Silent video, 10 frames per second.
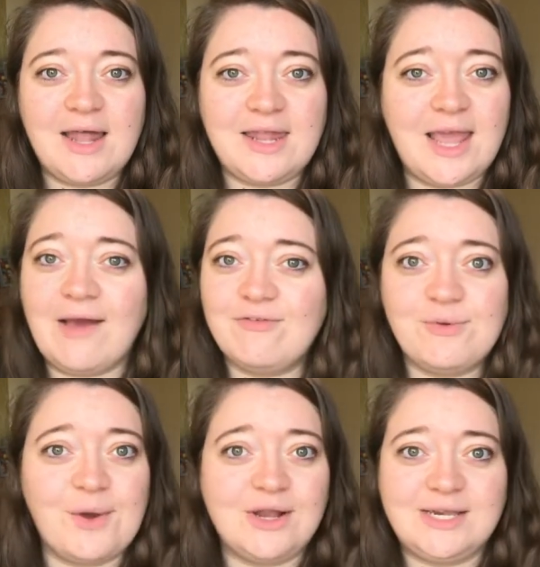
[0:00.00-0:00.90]
they have
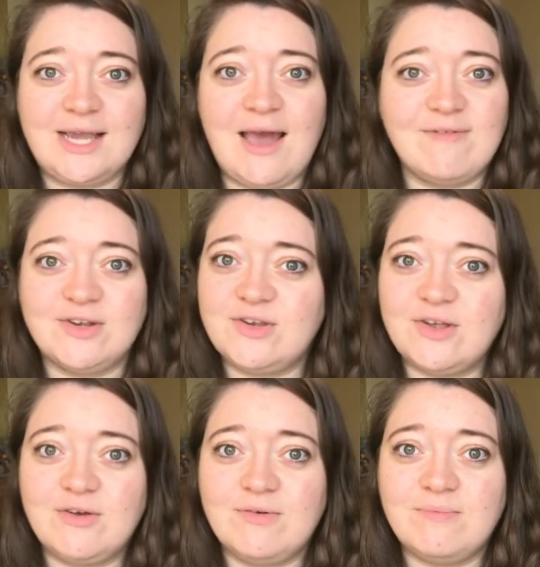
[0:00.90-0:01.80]
to work together
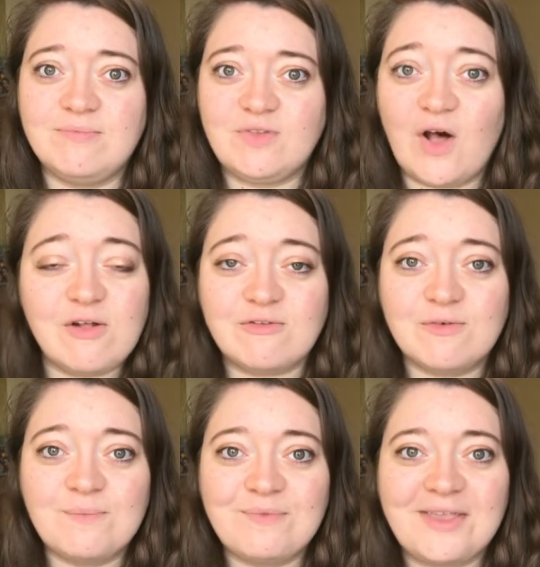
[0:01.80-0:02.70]
to
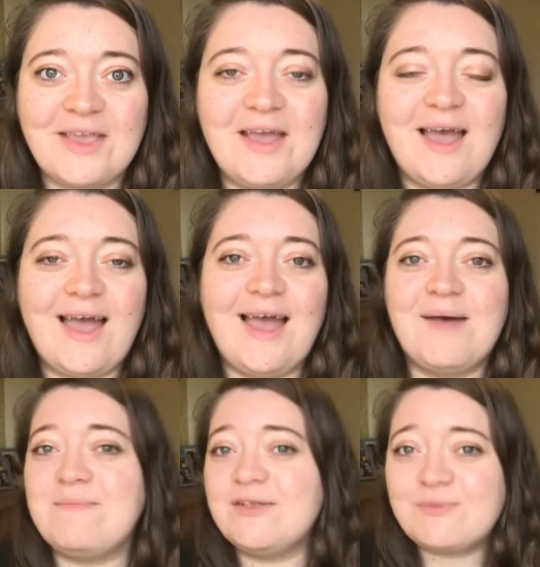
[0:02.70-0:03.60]
solve.
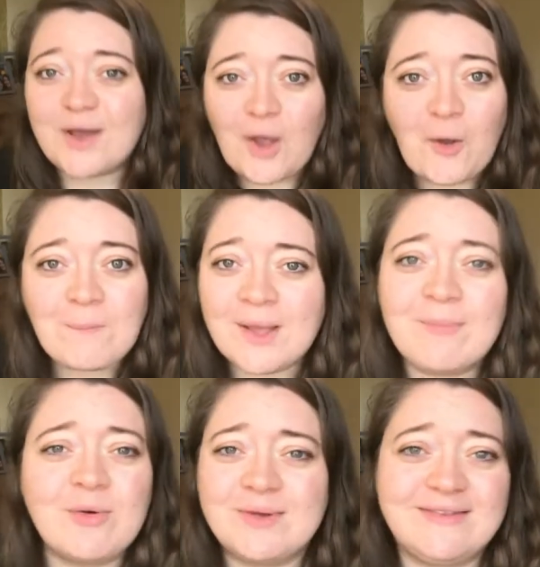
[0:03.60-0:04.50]
So I hope
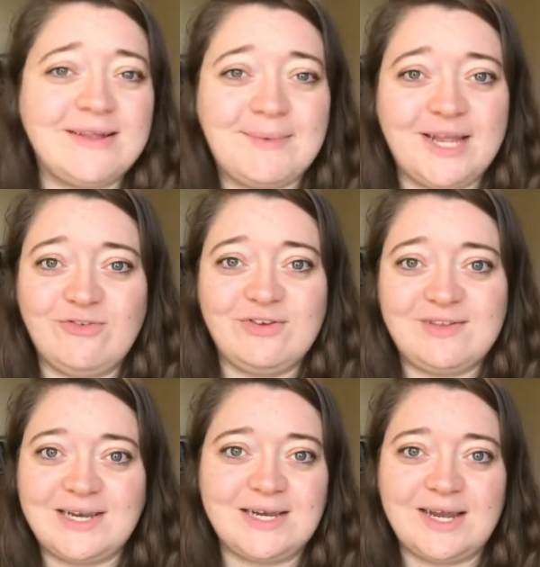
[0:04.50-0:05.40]
people will still be
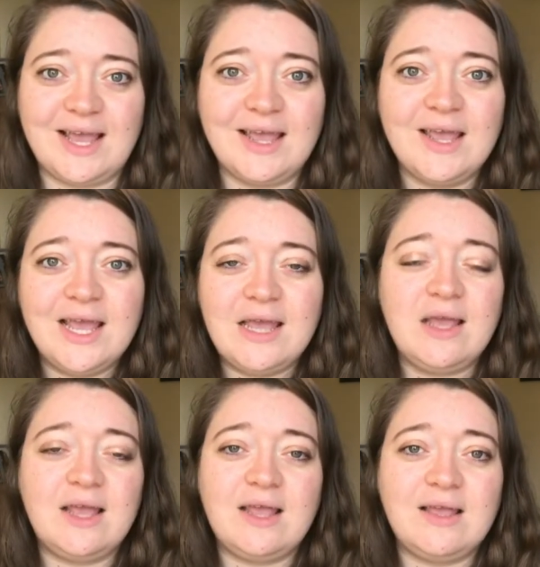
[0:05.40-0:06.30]
interested in it.
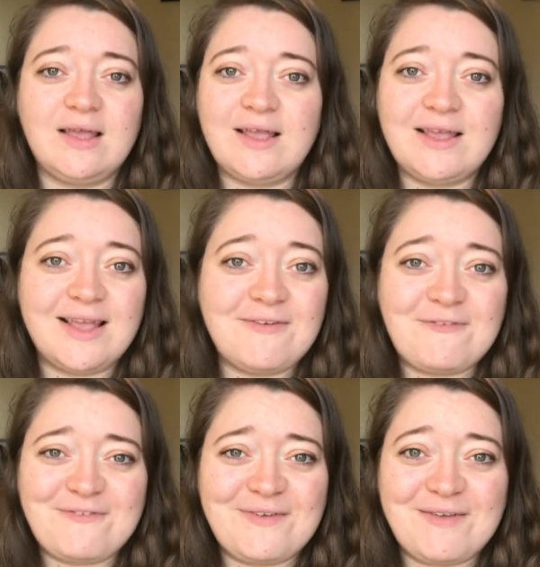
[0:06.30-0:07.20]
If
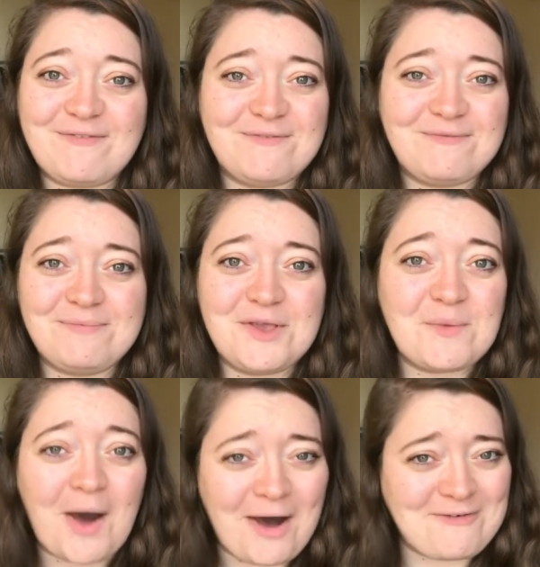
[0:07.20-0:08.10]

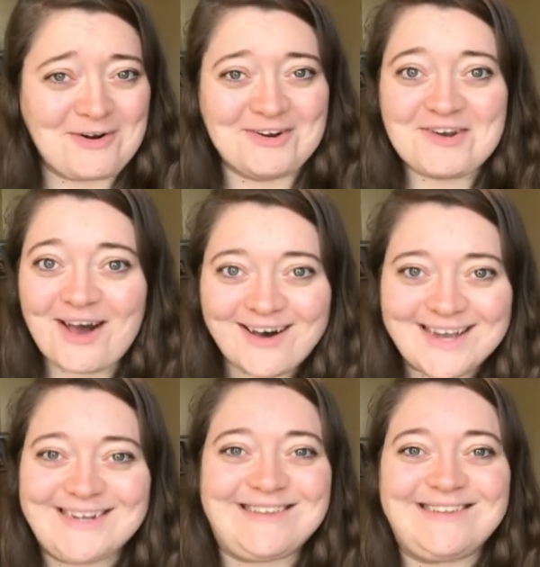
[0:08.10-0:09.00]
you are or not,
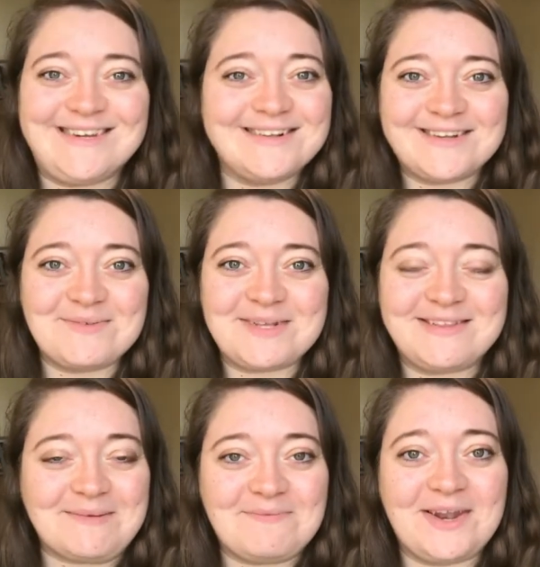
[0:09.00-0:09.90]
it's still going to be
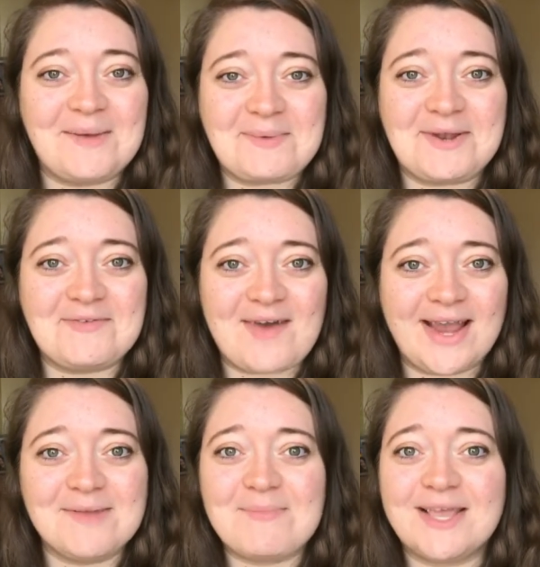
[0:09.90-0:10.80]
something I'm going to
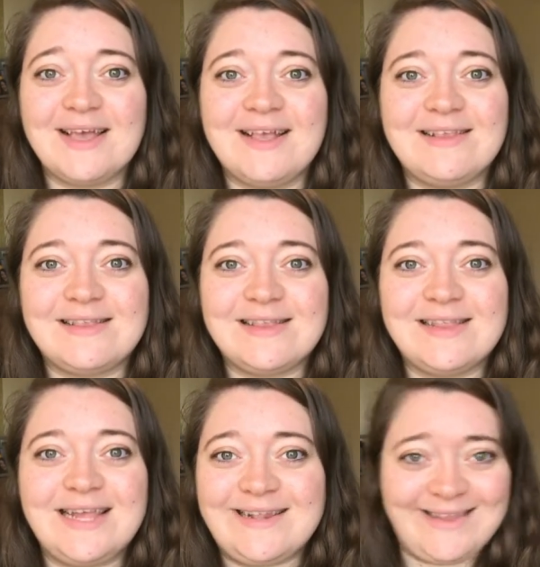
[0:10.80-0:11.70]
write because
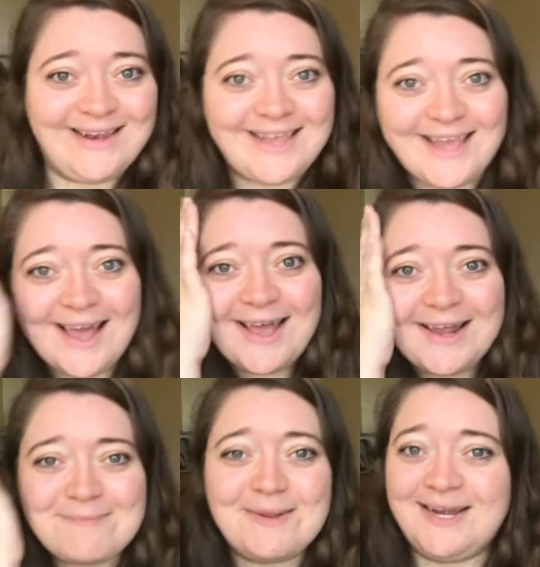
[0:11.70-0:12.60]
it's in here,
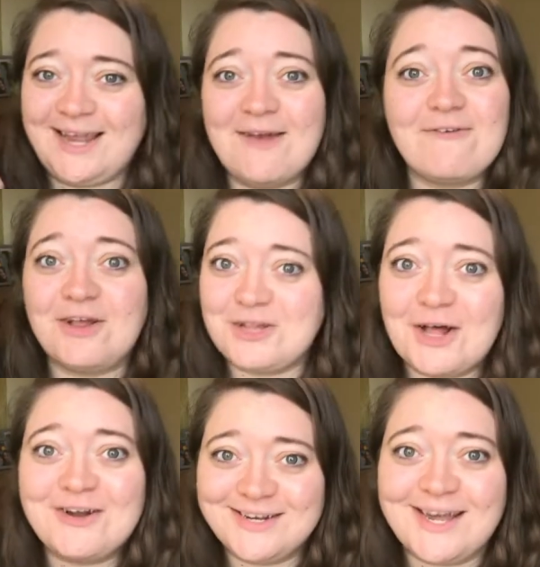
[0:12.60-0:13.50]
it's been in here for a
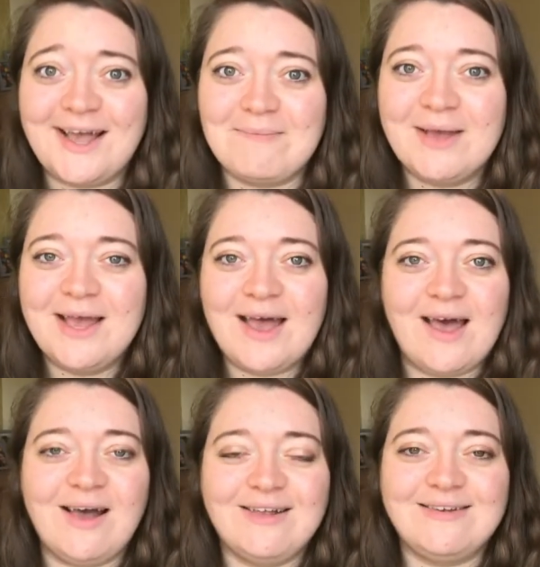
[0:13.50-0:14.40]
long time,
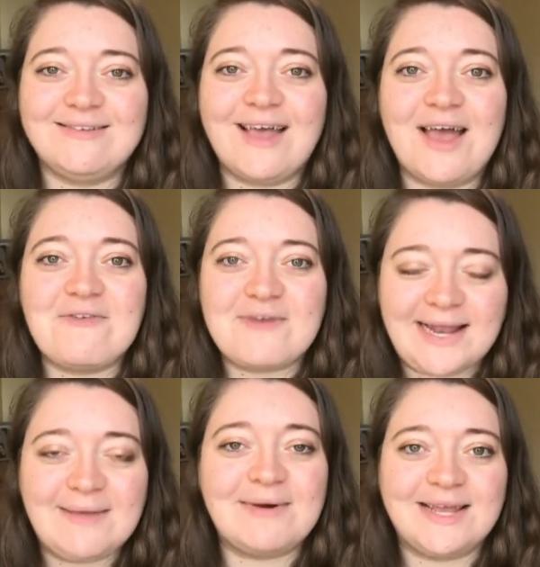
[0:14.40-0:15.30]
and I
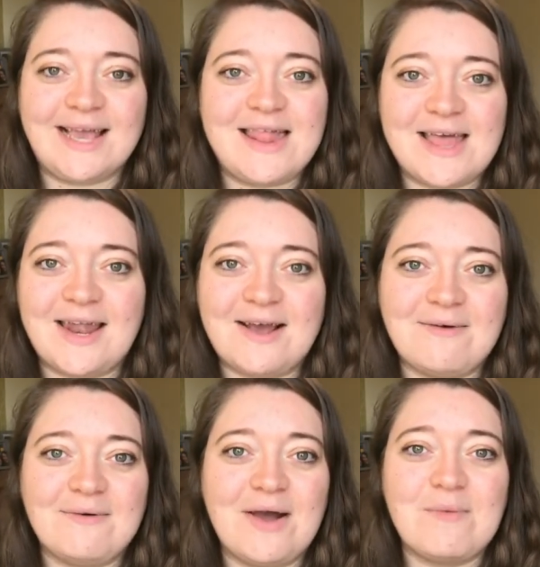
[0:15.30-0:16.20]
really want to get that
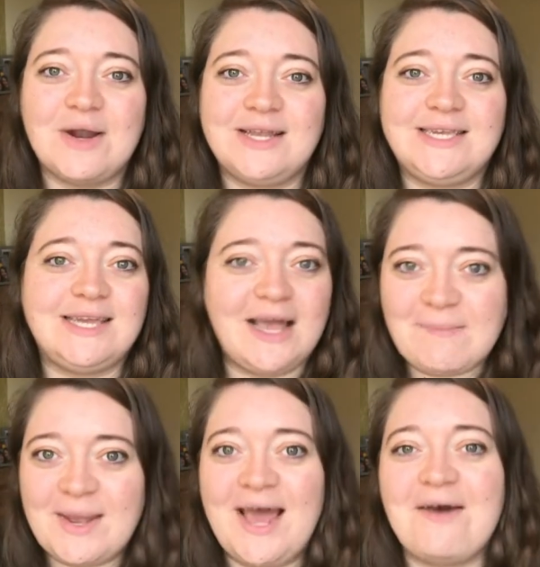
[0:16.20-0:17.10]
out. I want to
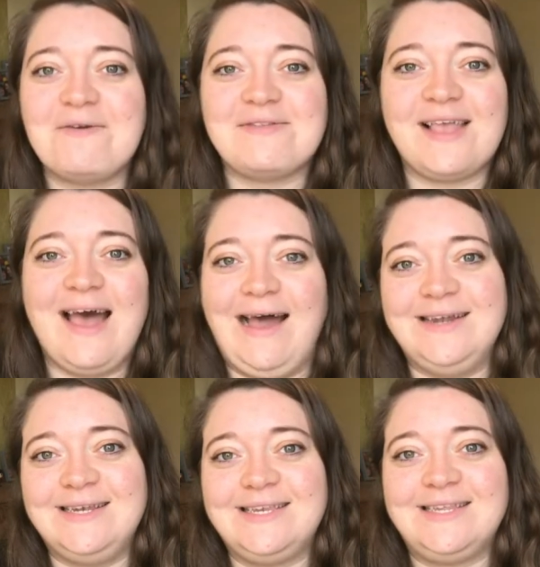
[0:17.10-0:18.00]
type it out
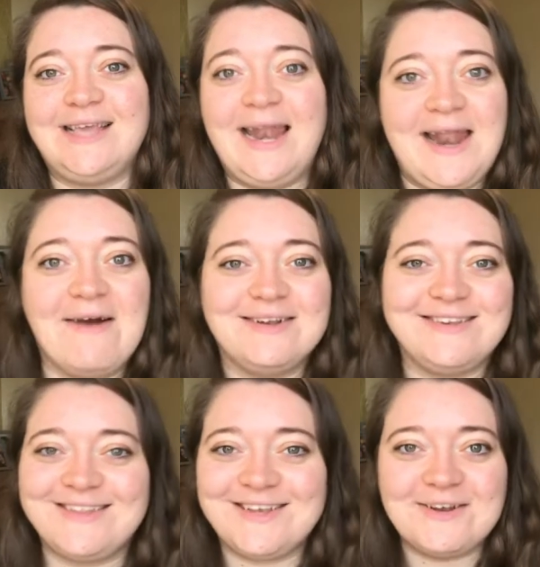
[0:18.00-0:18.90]
and get it out
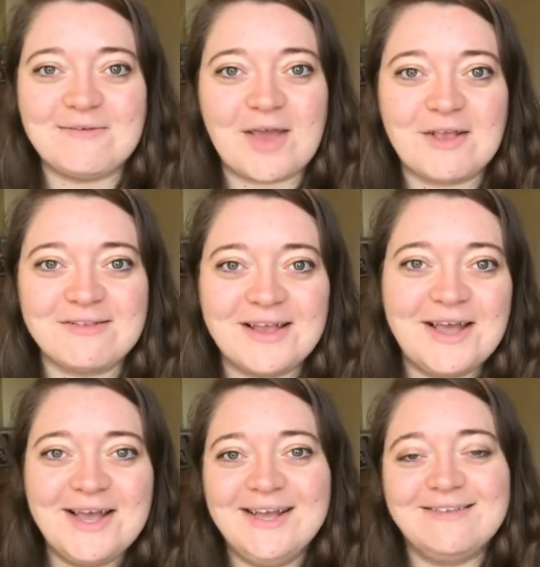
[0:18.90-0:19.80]
into the universe.
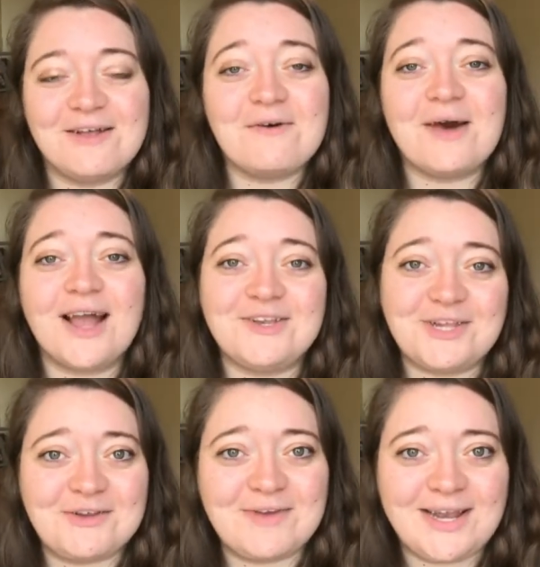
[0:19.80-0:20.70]
So I
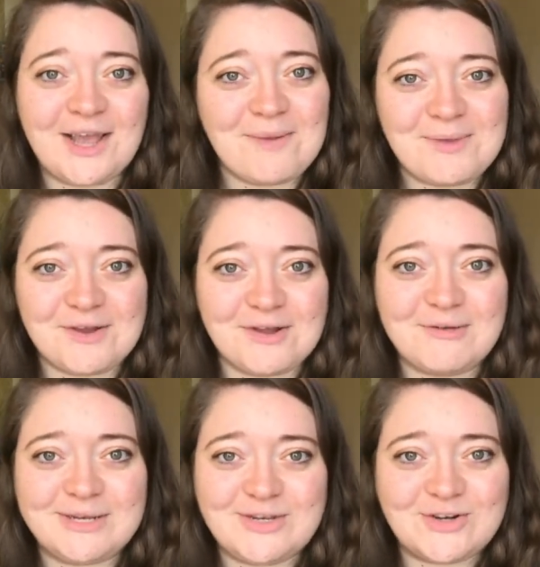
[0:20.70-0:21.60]
do really hope you're going
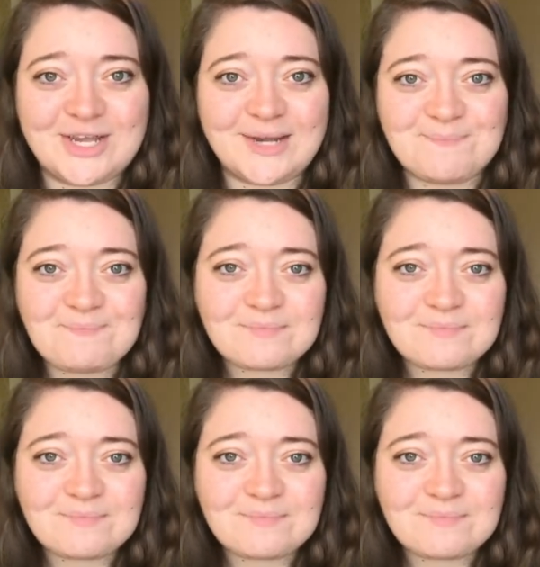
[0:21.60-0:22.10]
to enjoy it.